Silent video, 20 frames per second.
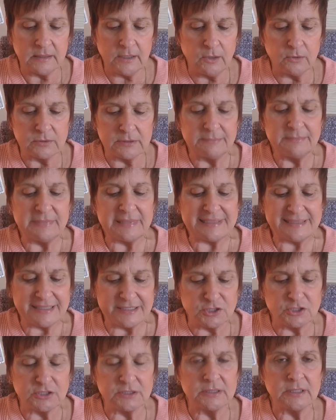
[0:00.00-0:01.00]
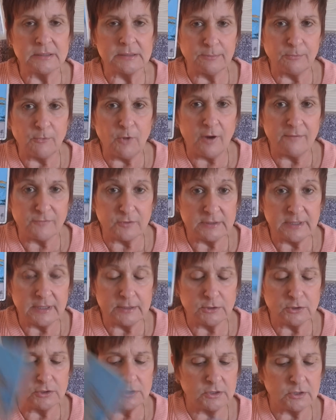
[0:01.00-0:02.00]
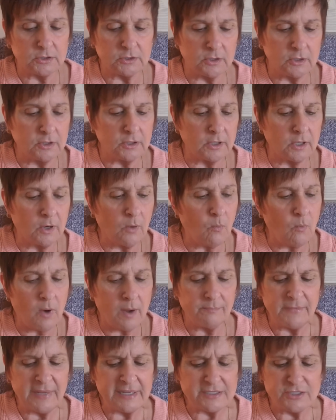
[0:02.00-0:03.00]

you know, some decisions and some conversations that are going to go on.